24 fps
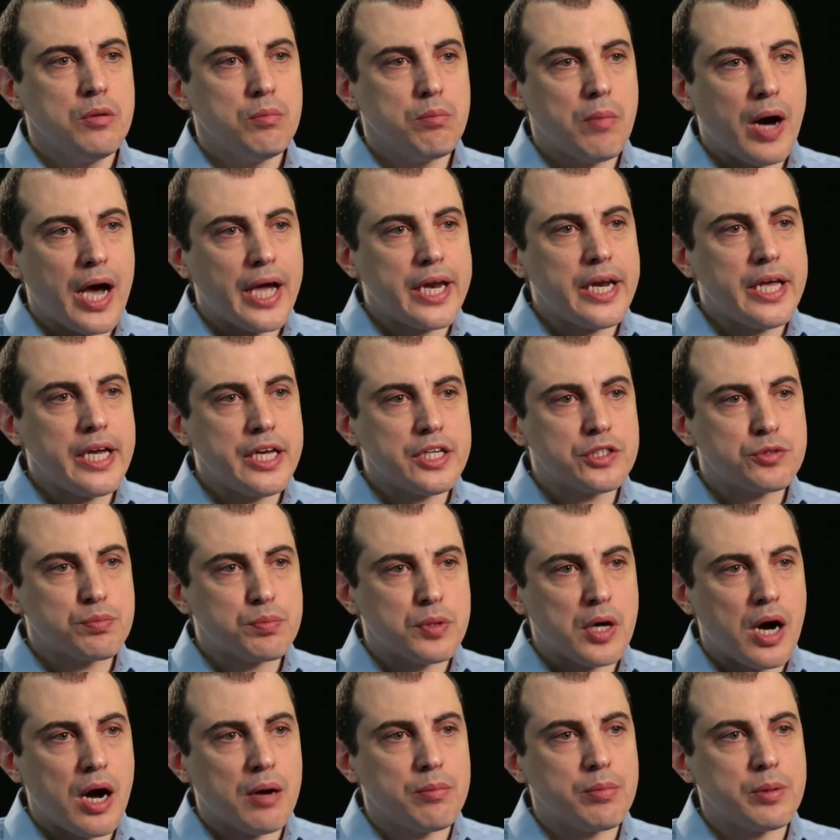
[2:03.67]
mining is
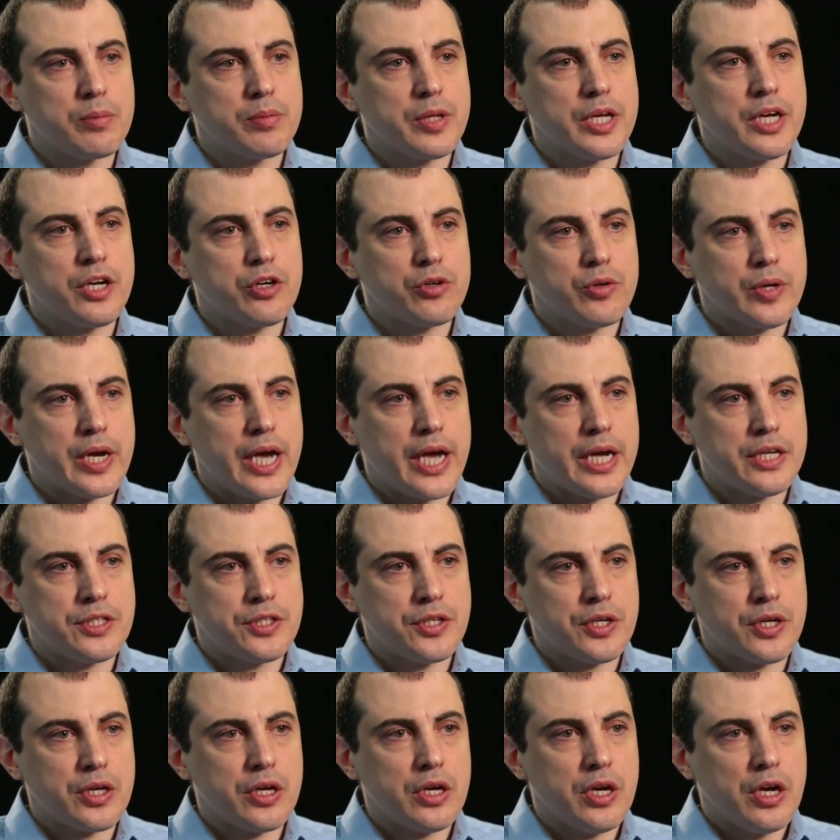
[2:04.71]
probably
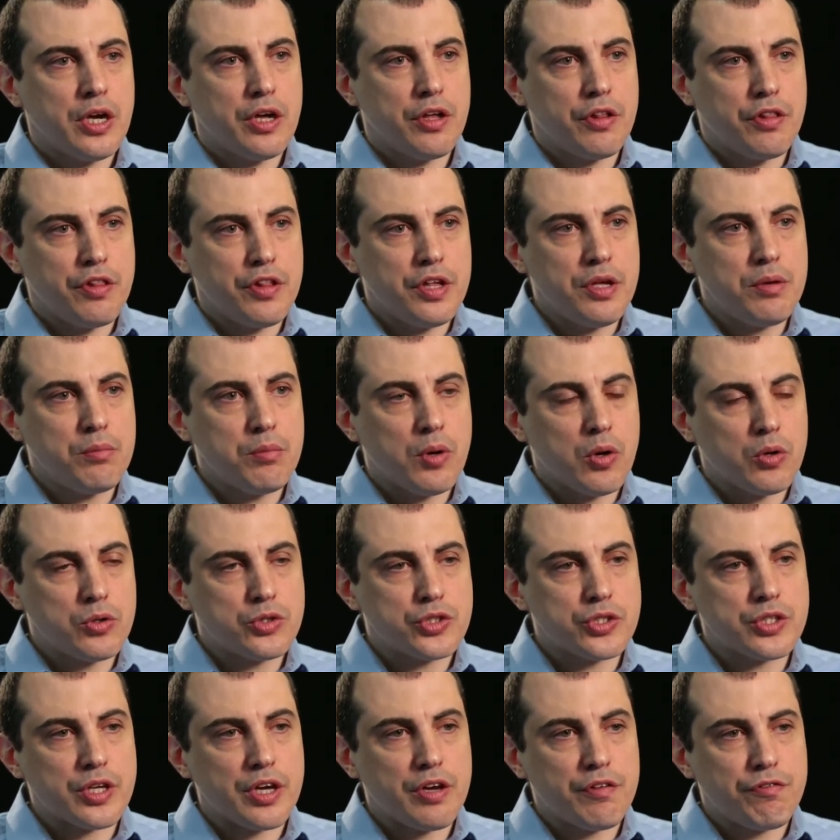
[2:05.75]
creating the
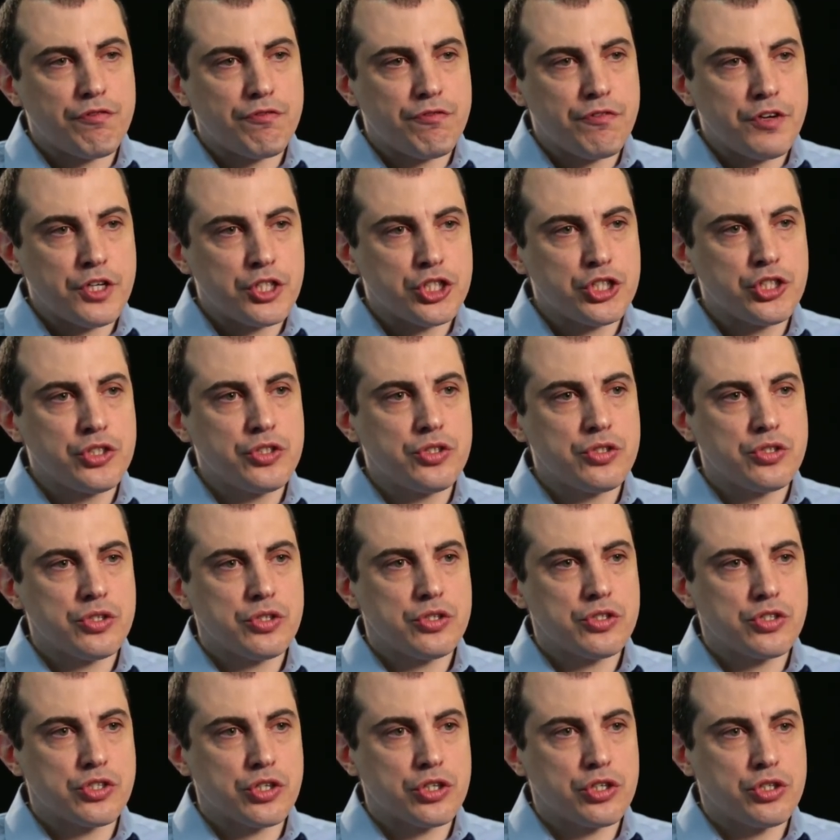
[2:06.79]
most efficient,
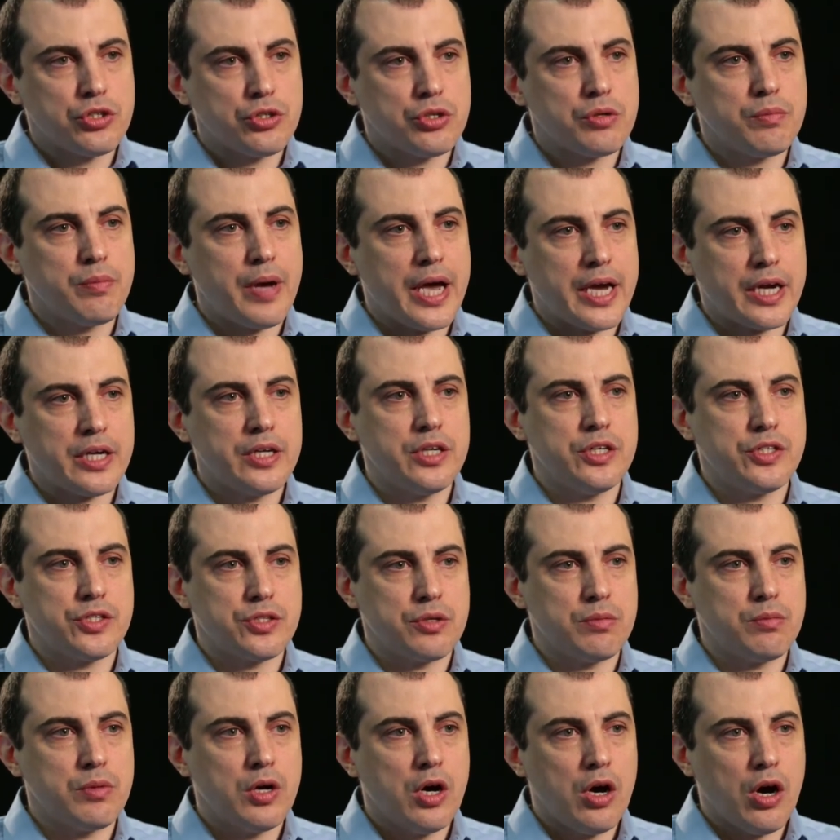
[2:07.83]
secure
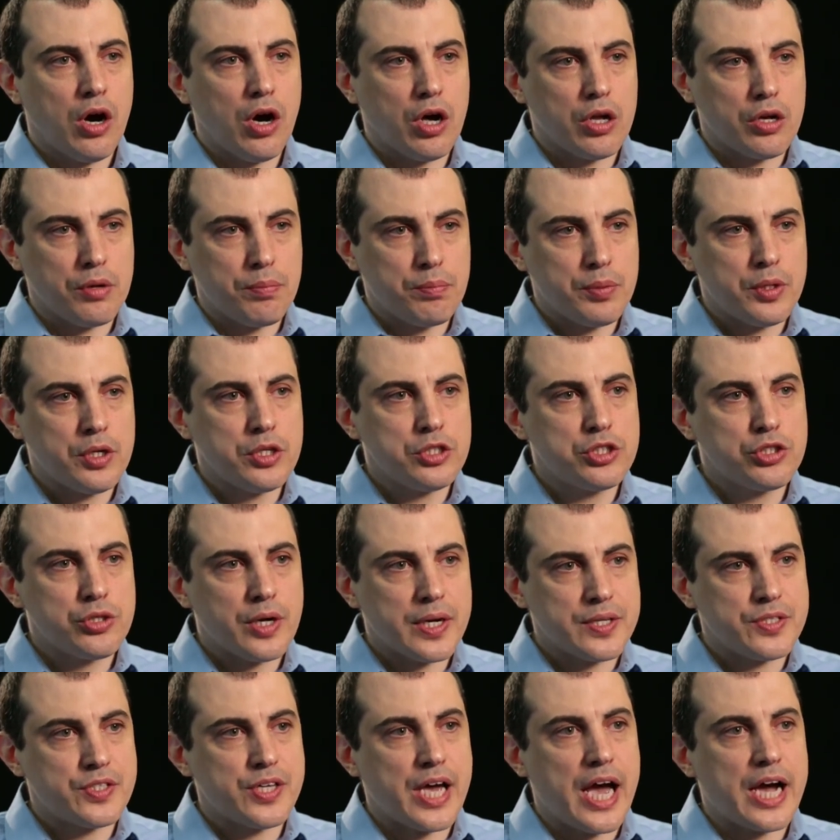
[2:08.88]
mechanism on a per
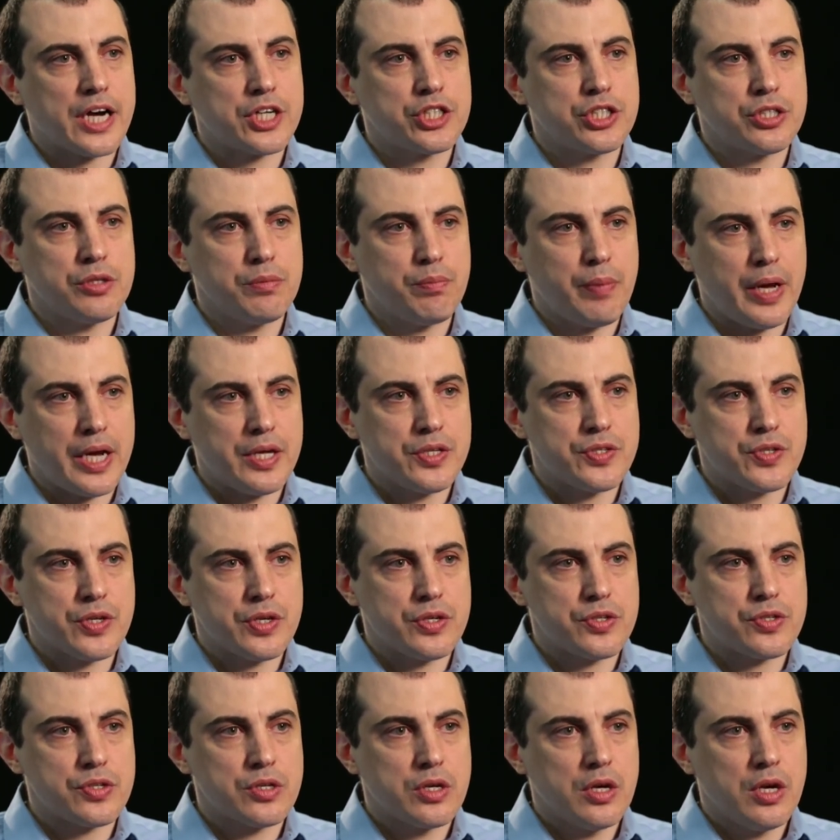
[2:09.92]
transaction
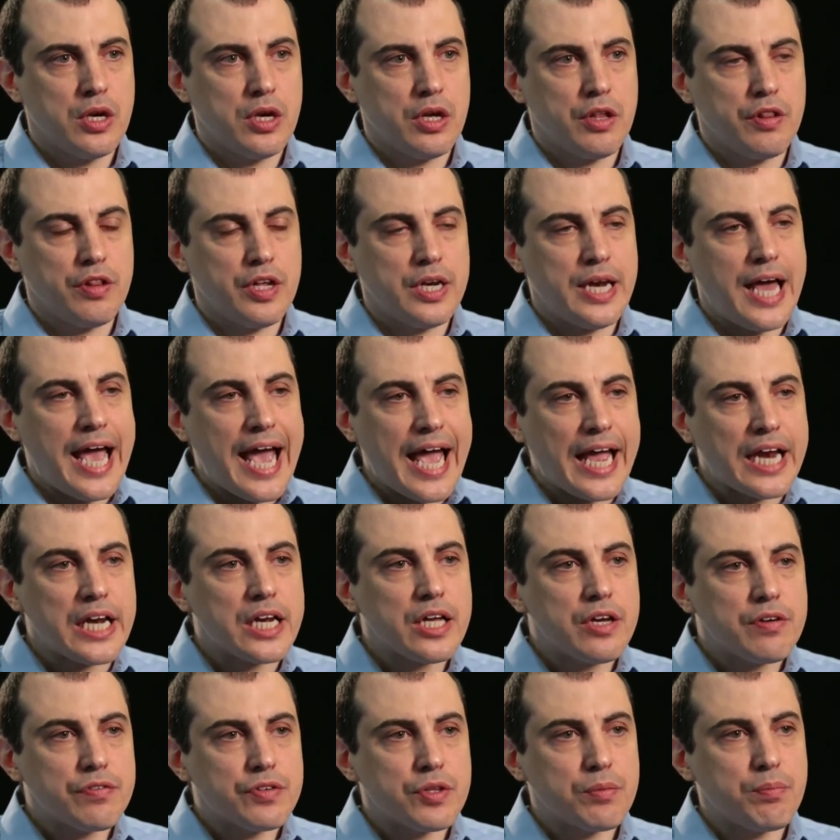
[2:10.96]
basis than
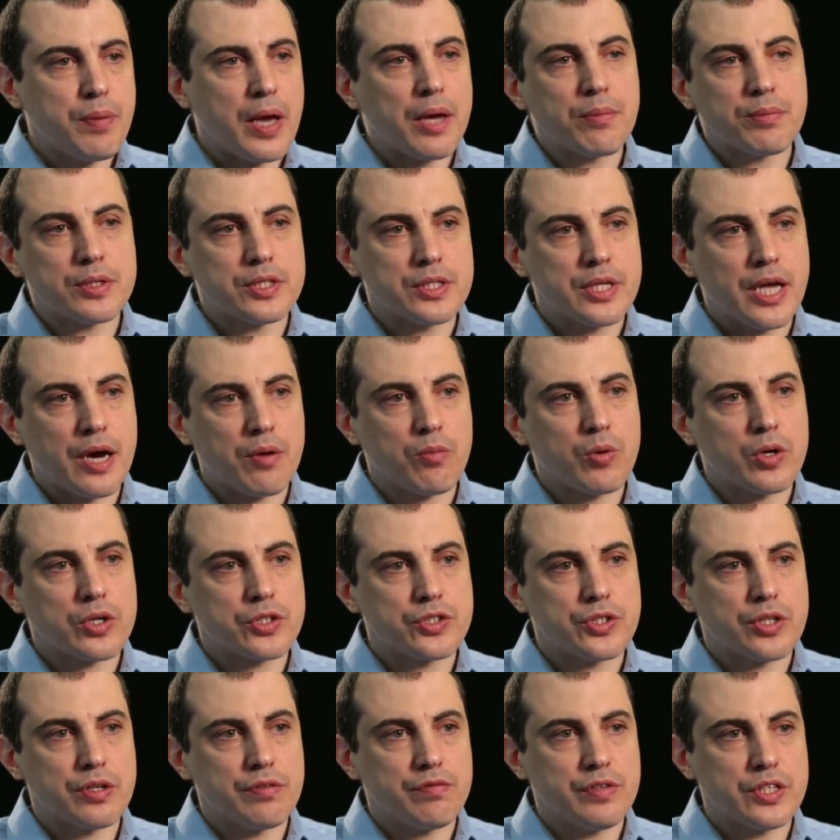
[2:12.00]
any of the payment
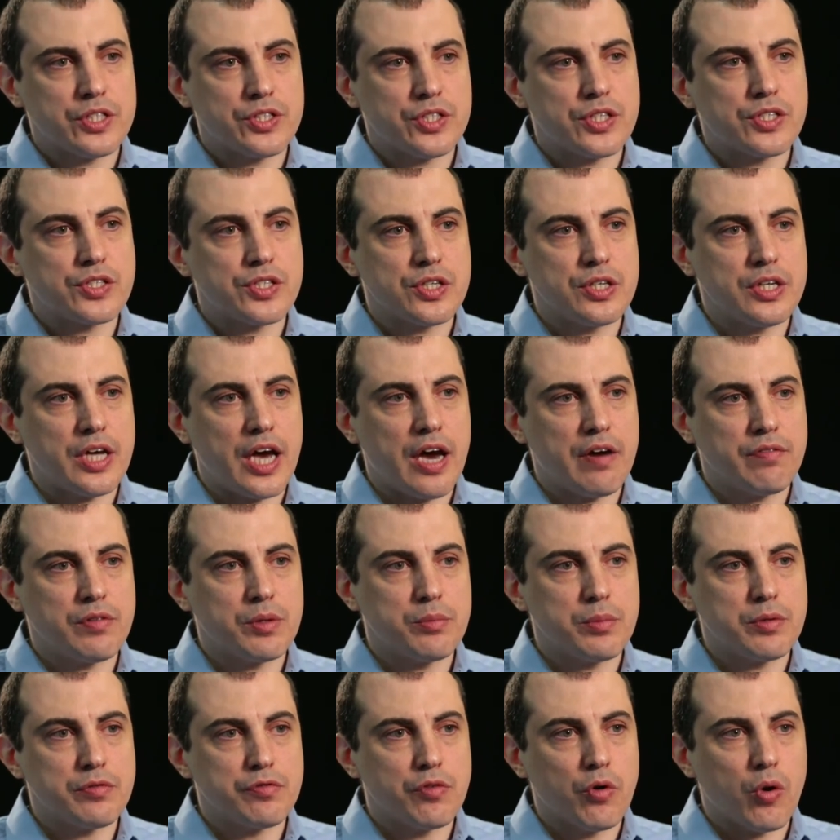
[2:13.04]
networks that have existed
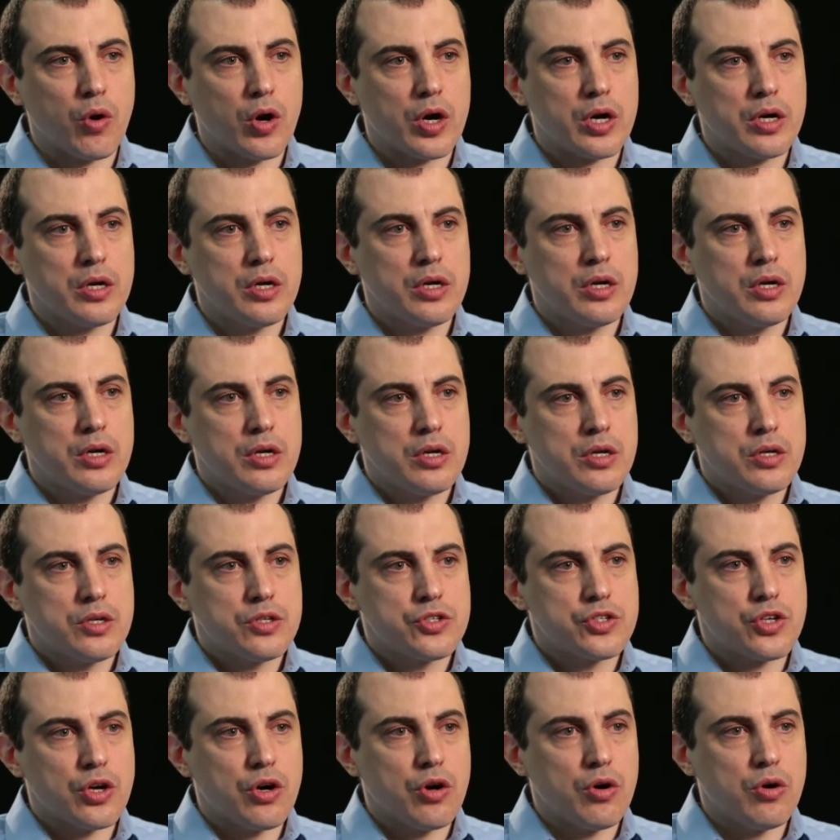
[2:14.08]
ever before.
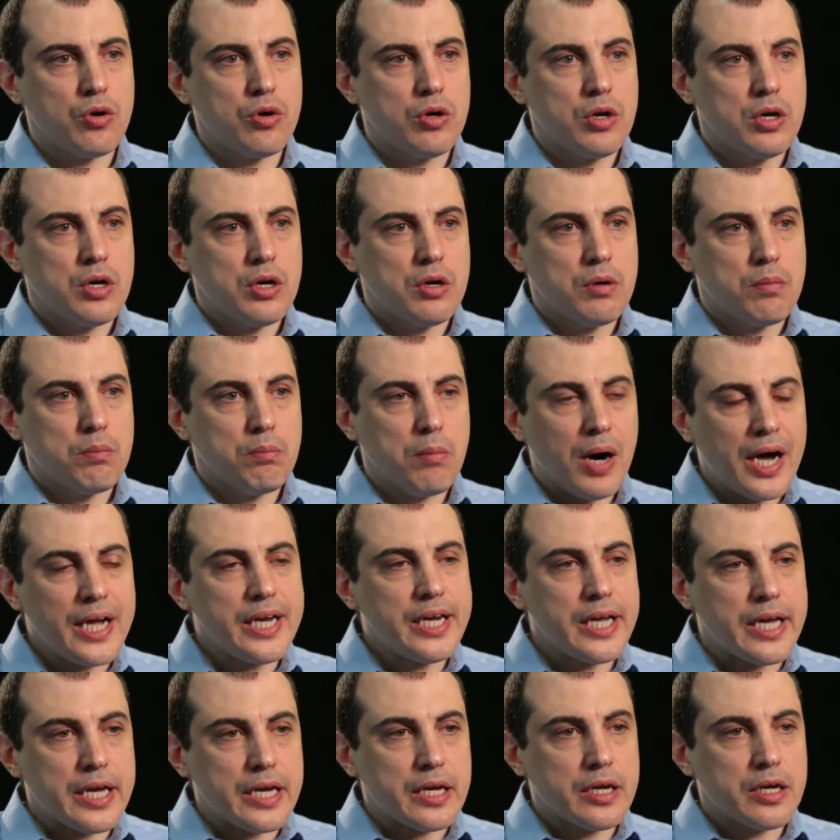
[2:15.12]
So
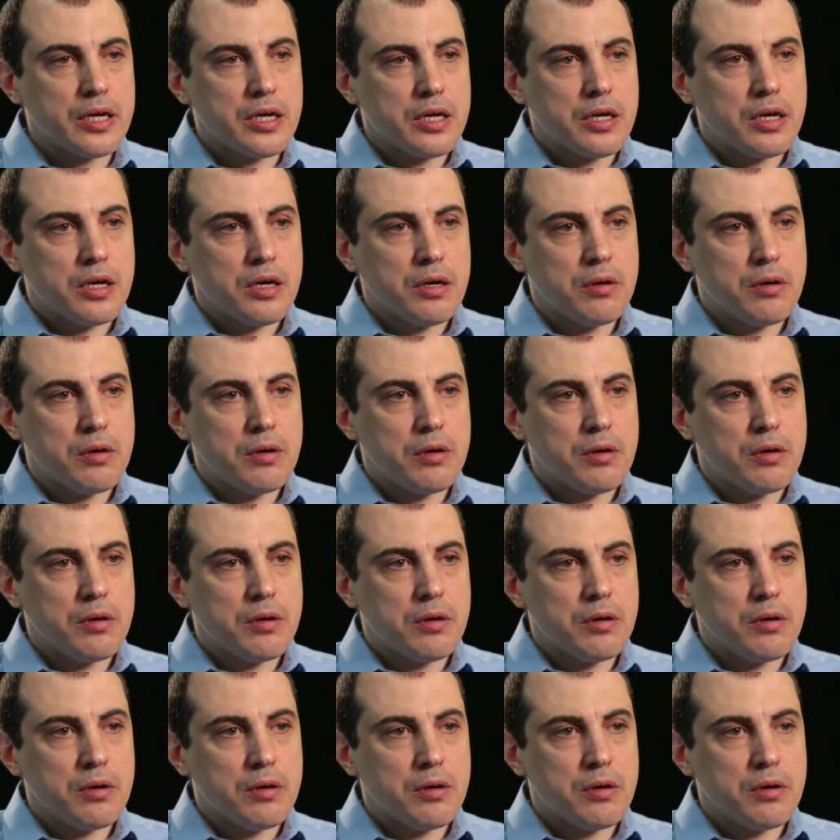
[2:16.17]
mining